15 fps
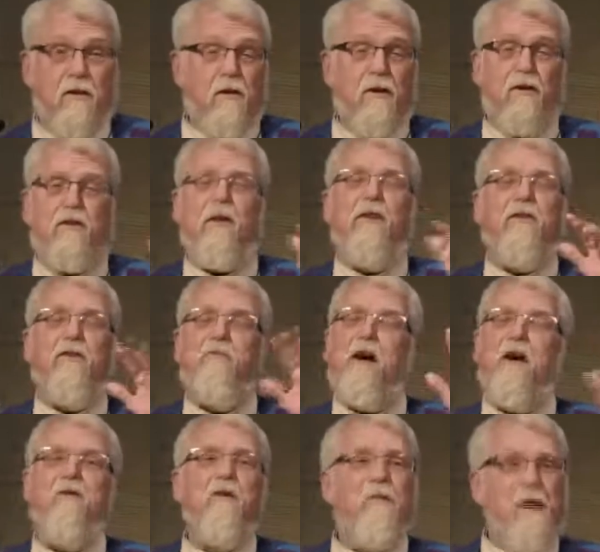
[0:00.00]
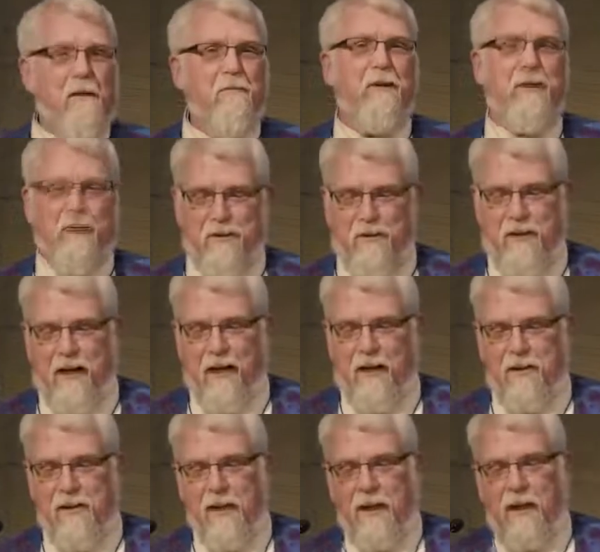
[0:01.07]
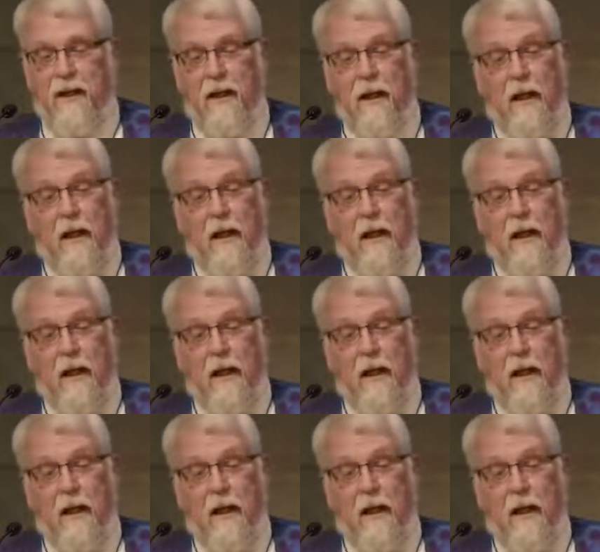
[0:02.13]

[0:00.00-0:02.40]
stores. You may remember those days.